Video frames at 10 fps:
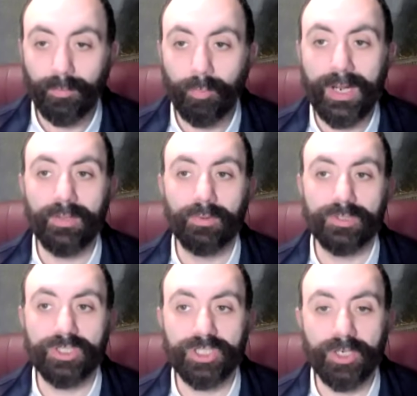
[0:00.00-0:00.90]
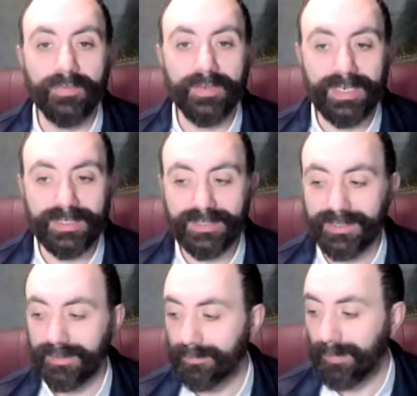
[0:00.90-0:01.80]
wild
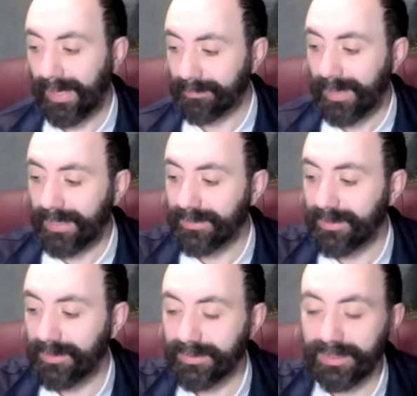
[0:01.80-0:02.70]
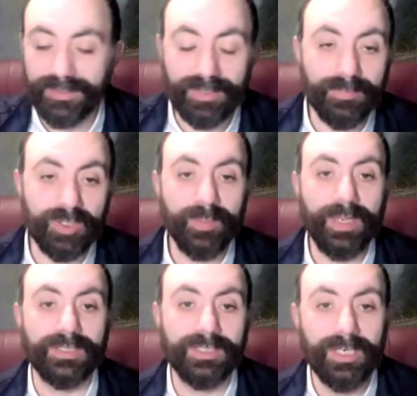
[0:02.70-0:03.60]
chauvinists and madmen in some
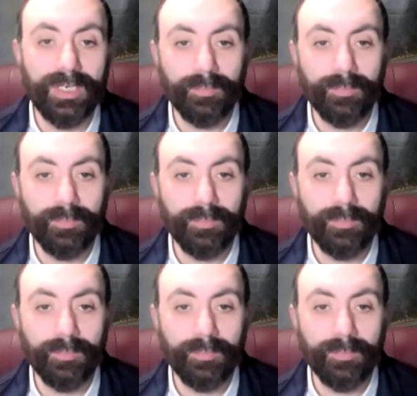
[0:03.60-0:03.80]
respects,